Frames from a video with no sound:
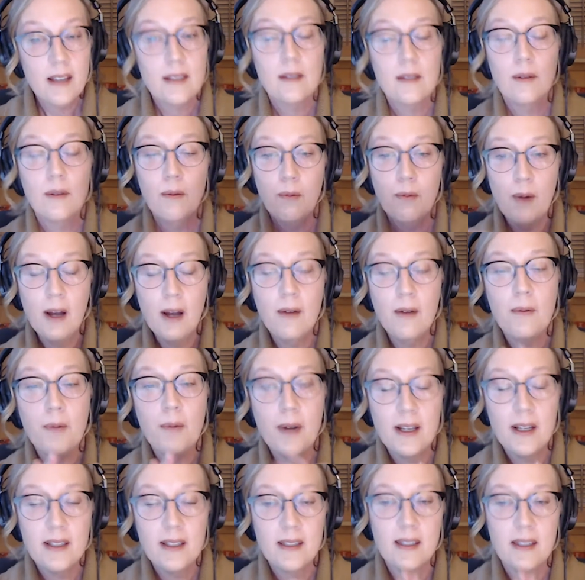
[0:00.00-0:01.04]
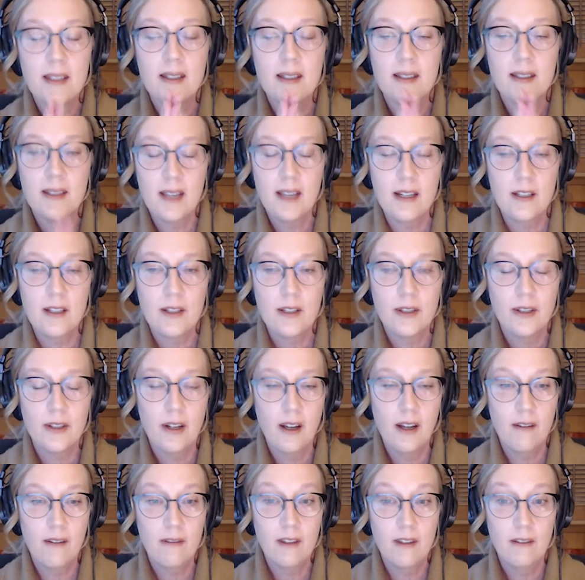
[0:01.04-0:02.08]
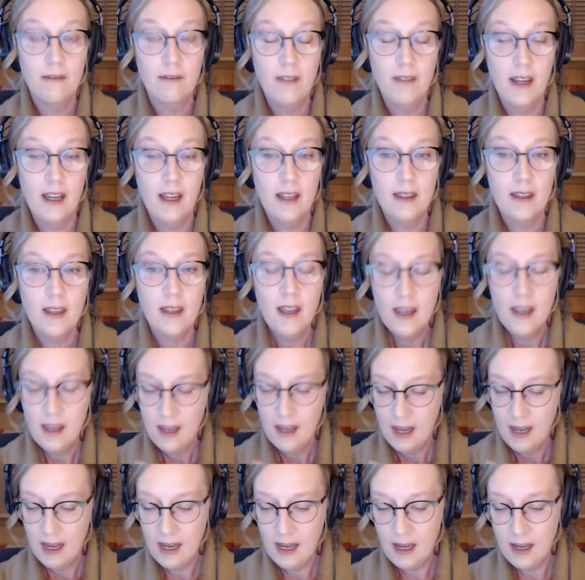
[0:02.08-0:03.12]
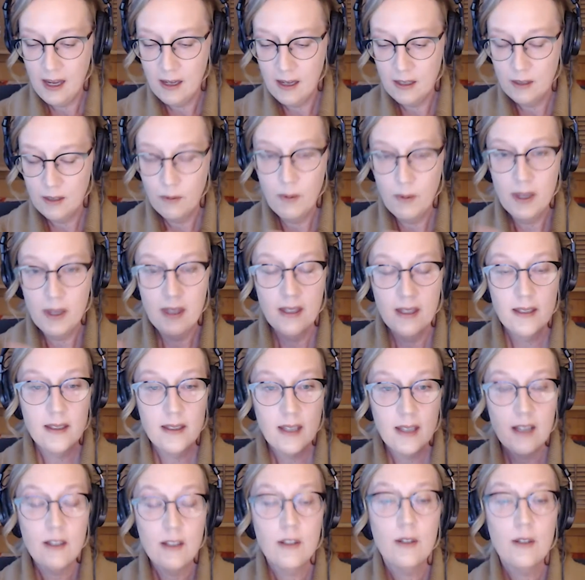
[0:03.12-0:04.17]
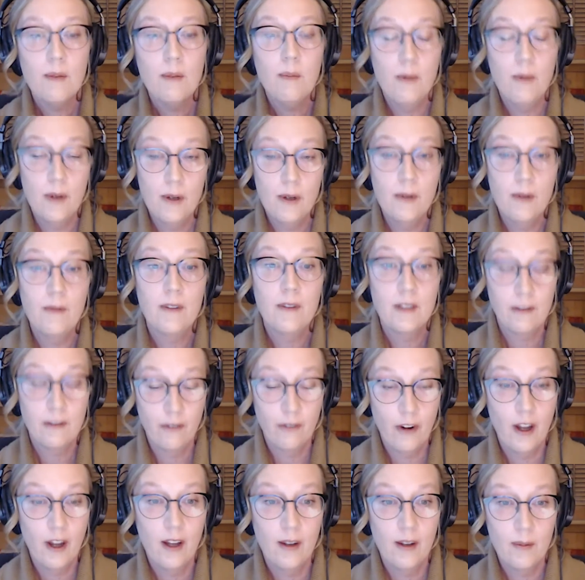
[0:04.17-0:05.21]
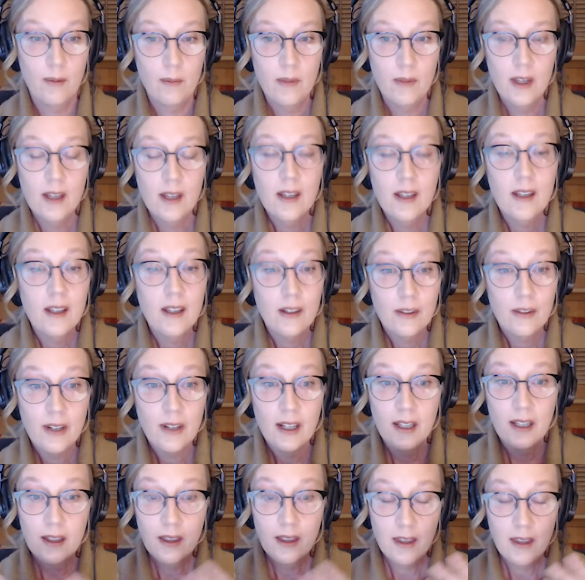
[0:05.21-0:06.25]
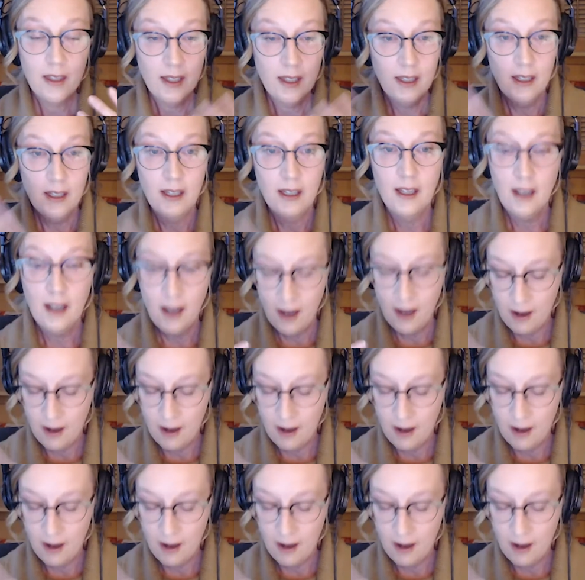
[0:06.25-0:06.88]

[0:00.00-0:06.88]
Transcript: what was the center of the faith? And when the center moves from, right, the